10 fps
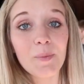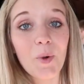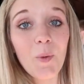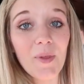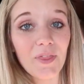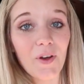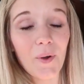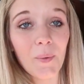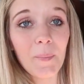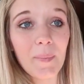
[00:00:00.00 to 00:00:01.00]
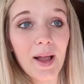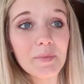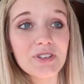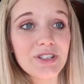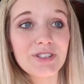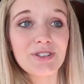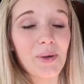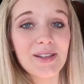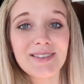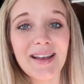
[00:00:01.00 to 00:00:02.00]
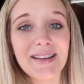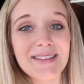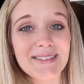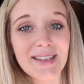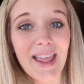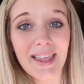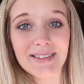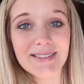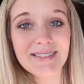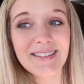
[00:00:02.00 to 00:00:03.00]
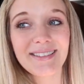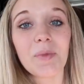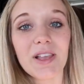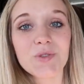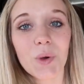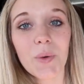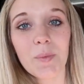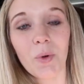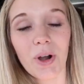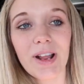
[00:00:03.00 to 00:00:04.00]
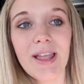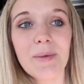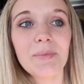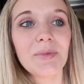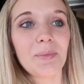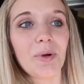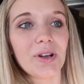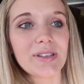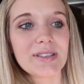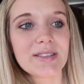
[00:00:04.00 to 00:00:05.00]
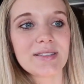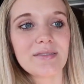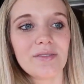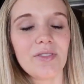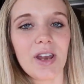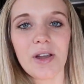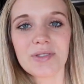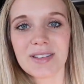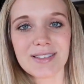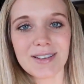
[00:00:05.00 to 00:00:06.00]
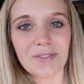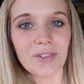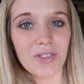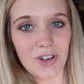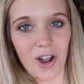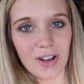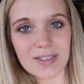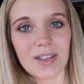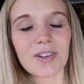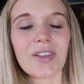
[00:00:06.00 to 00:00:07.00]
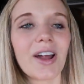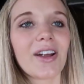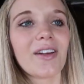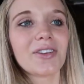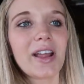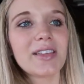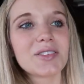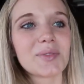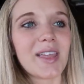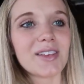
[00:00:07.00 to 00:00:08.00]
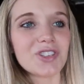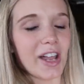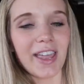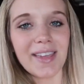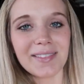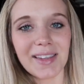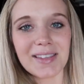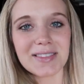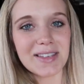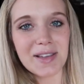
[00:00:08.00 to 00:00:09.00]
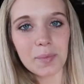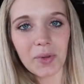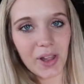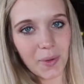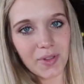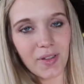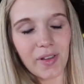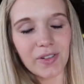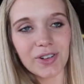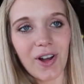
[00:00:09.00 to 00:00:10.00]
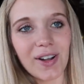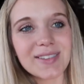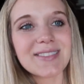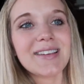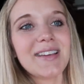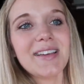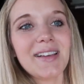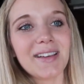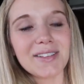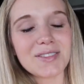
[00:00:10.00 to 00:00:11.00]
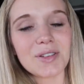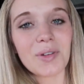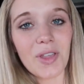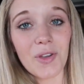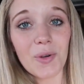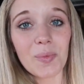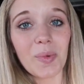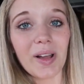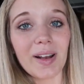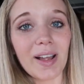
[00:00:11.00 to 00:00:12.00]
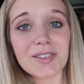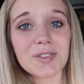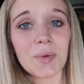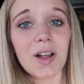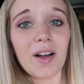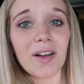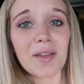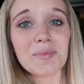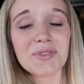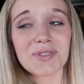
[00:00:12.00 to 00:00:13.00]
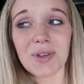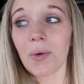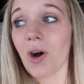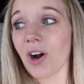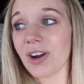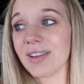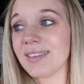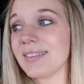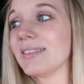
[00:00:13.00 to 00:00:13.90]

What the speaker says: the moment though, I'm just so excited to see Ace. place where we board him puts videos and stuff of the dogs that are there every day, so we can check it and like see him playing with all the other dogs. And it's so cute, but I just wanna hug him so hard.